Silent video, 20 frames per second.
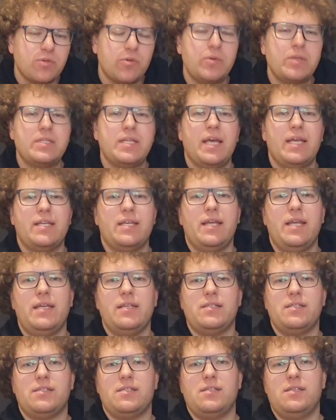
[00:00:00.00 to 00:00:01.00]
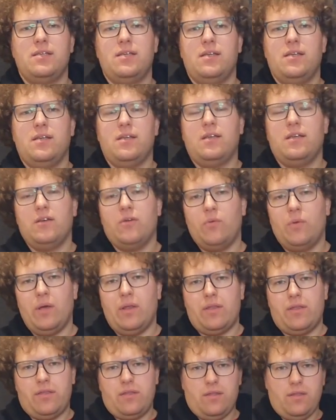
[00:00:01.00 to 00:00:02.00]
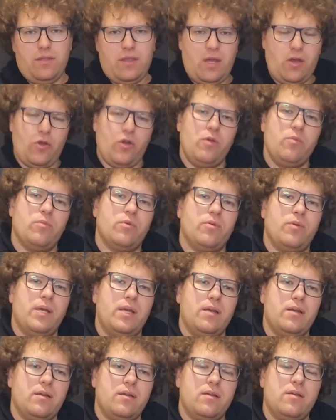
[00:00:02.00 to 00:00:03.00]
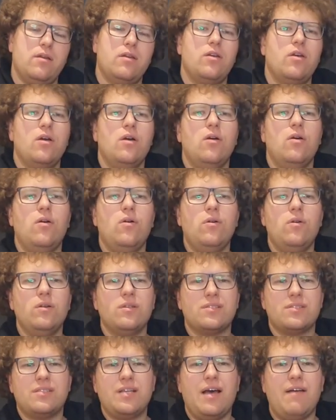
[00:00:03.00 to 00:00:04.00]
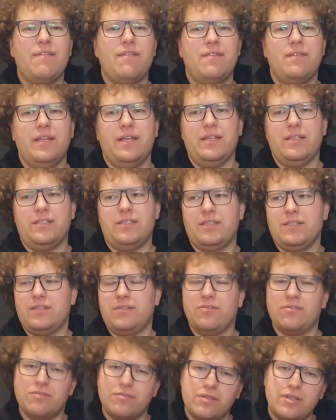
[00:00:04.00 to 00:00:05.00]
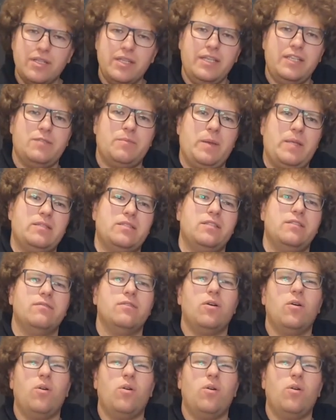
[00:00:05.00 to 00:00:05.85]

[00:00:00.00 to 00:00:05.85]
brewing techniques with their home brewing, or stuff that is just really expensive